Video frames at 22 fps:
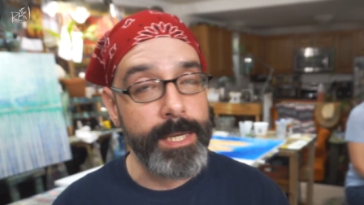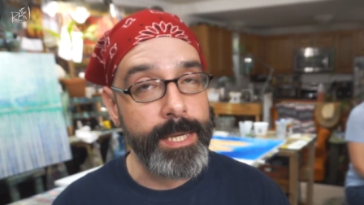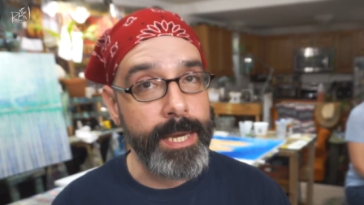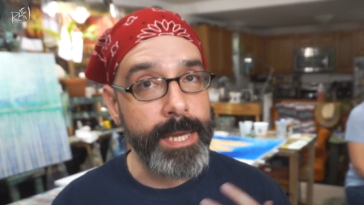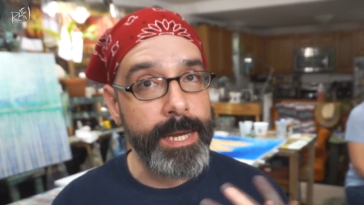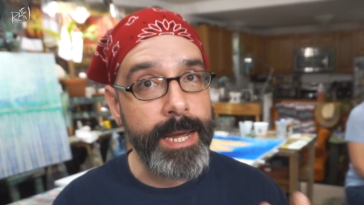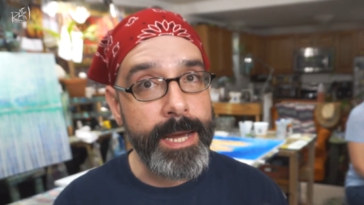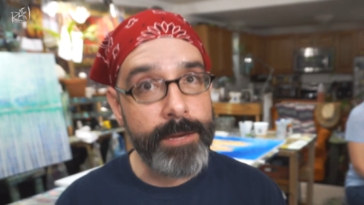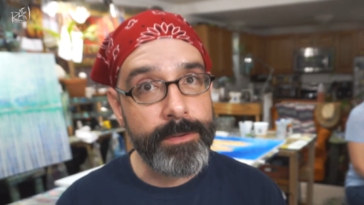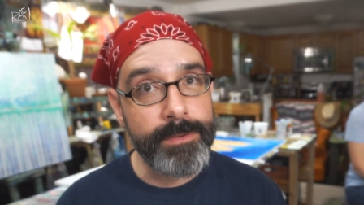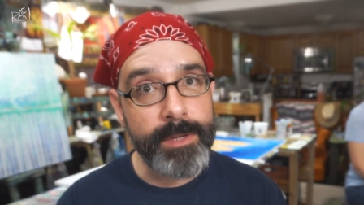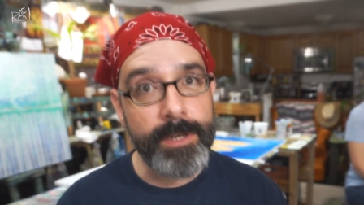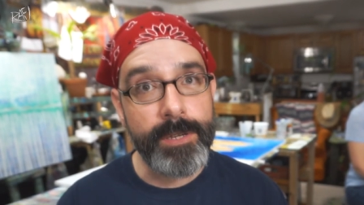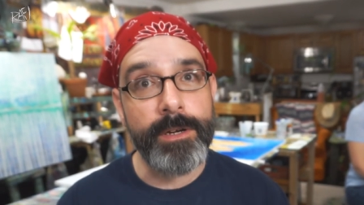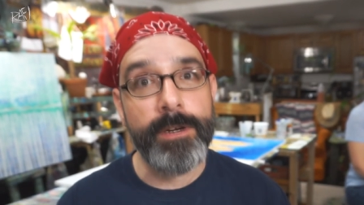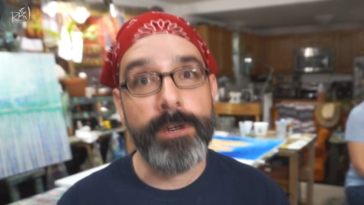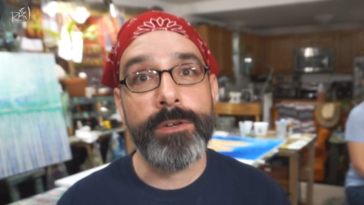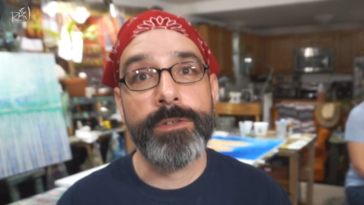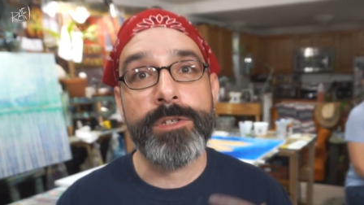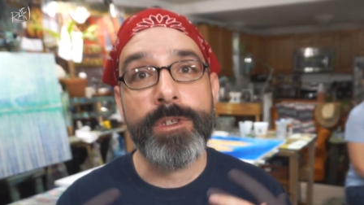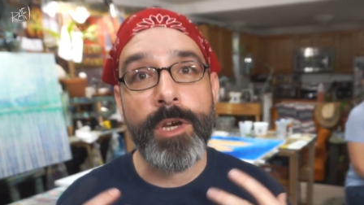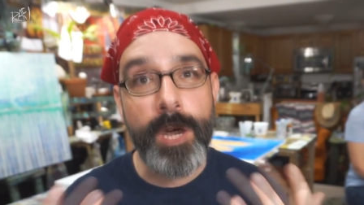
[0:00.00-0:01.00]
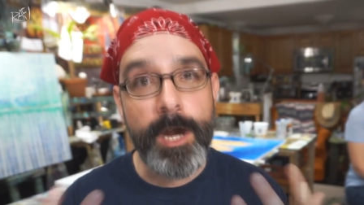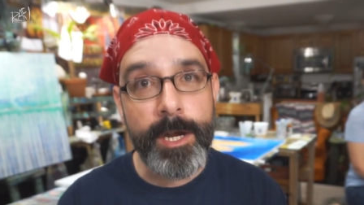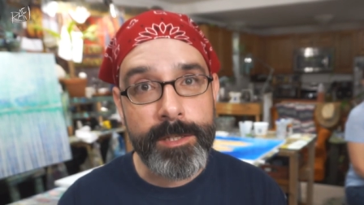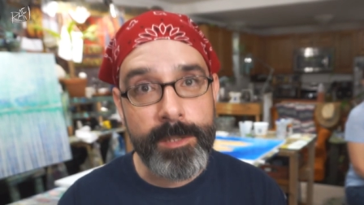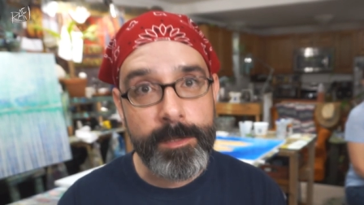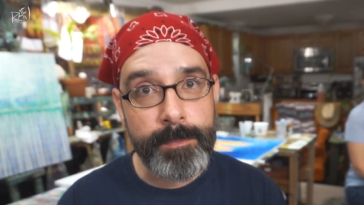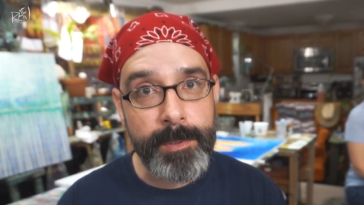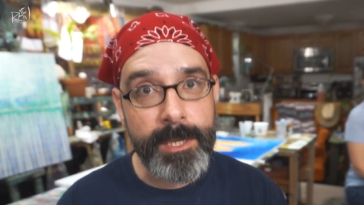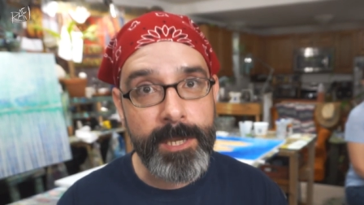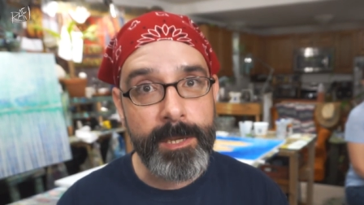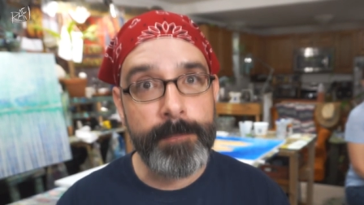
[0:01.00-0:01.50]
Get out there, talk
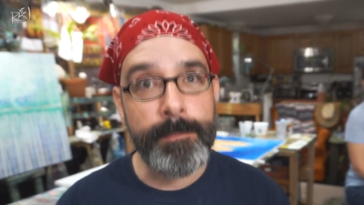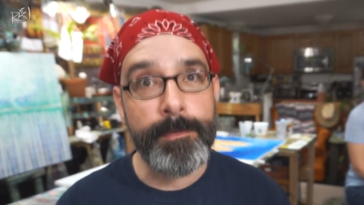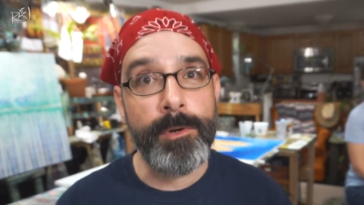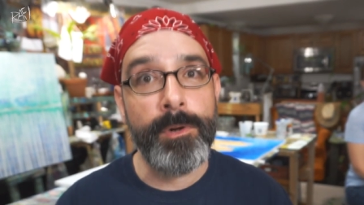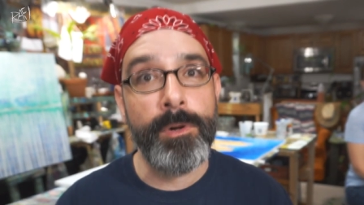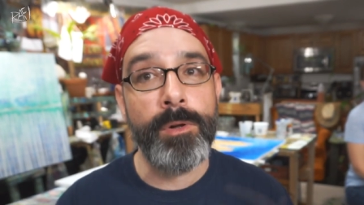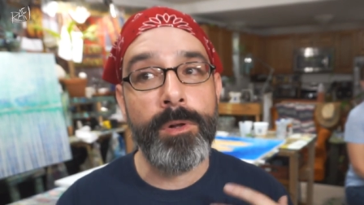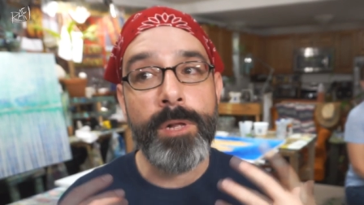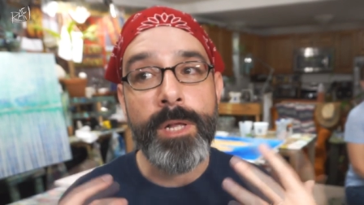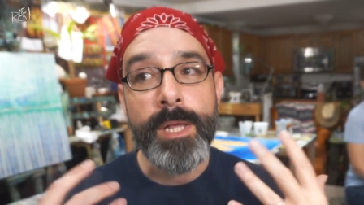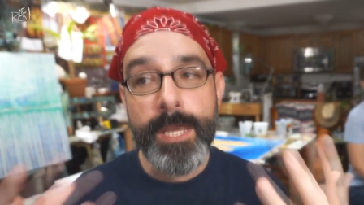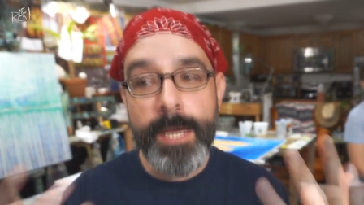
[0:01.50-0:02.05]
to people.